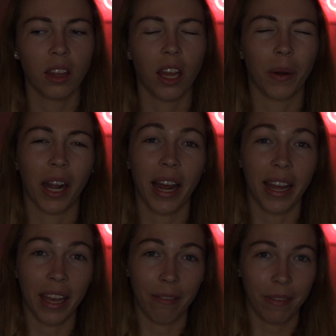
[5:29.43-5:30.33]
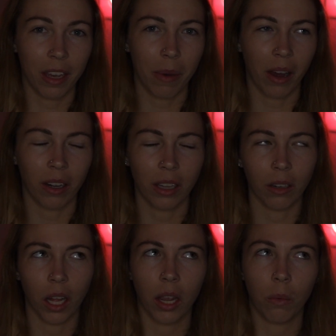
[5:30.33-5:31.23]
they were kind of iffy about it.
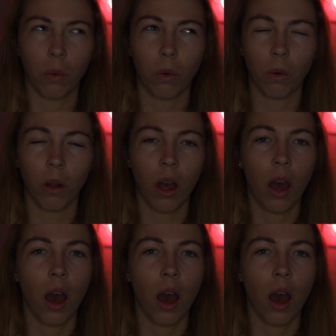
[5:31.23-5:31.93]
They're like, well,